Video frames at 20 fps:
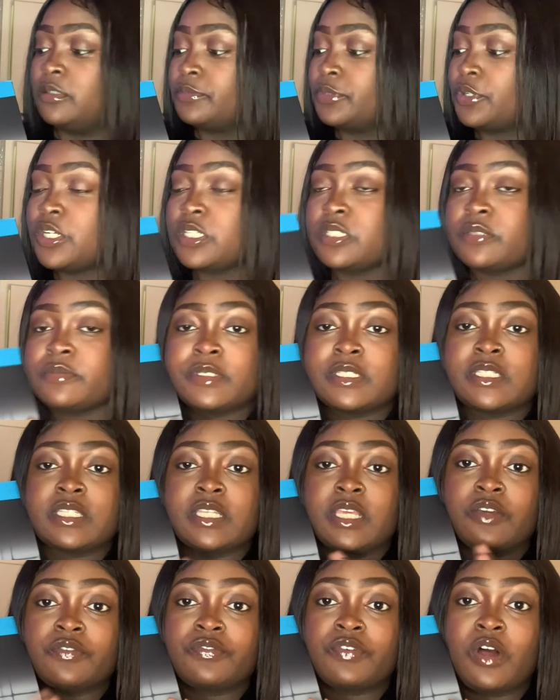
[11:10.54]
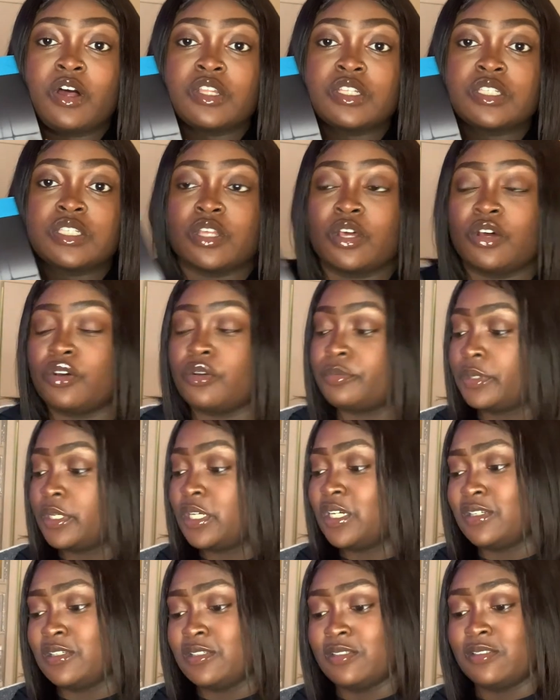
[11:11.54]
Christmas gift also.
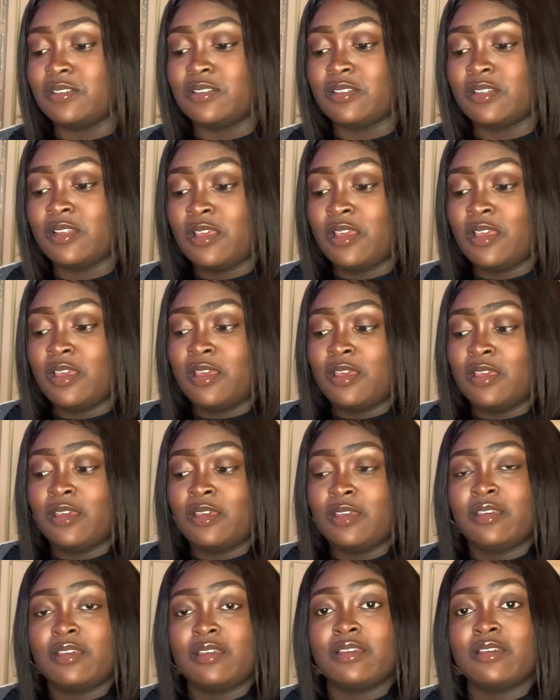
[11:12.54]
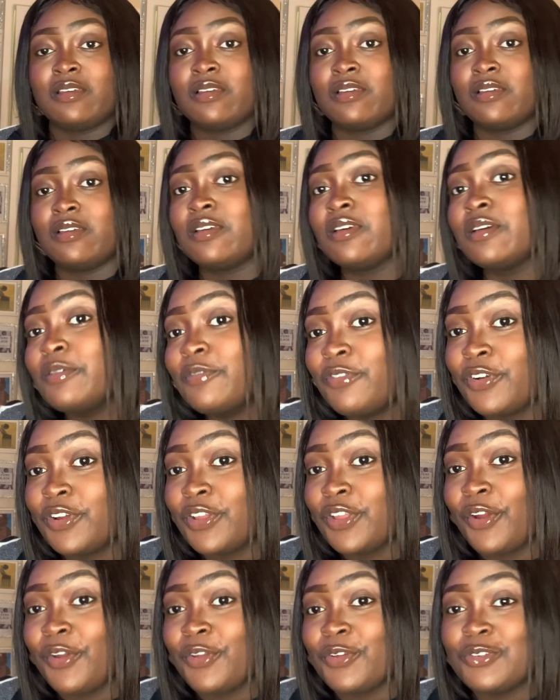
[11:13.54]
Because for
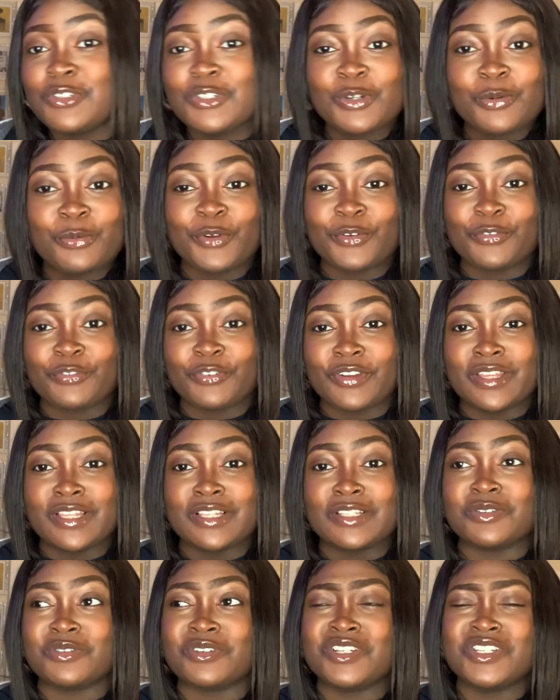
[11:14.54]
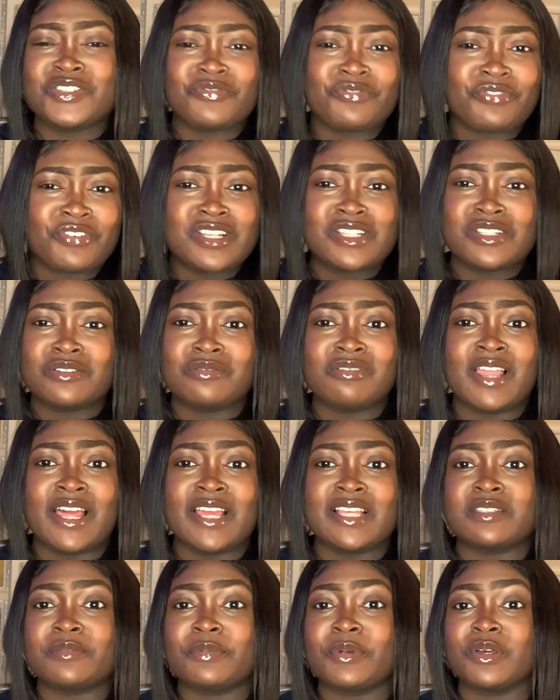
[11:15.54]
your YouTuber friends or just friends who
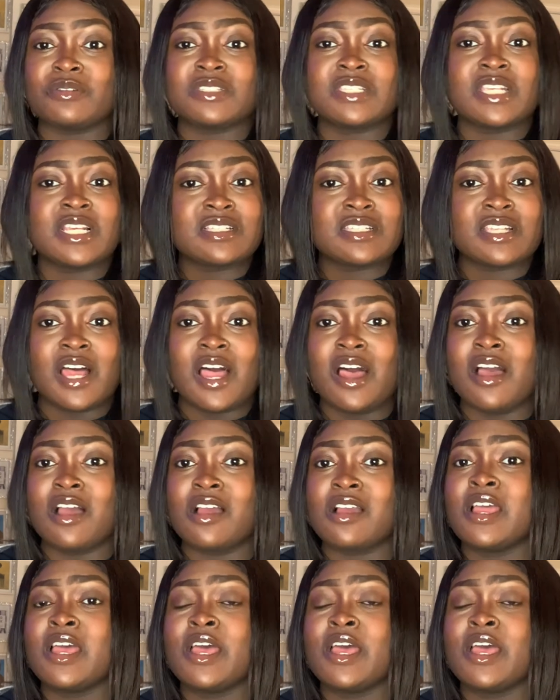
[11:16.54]
like to be on TikTok.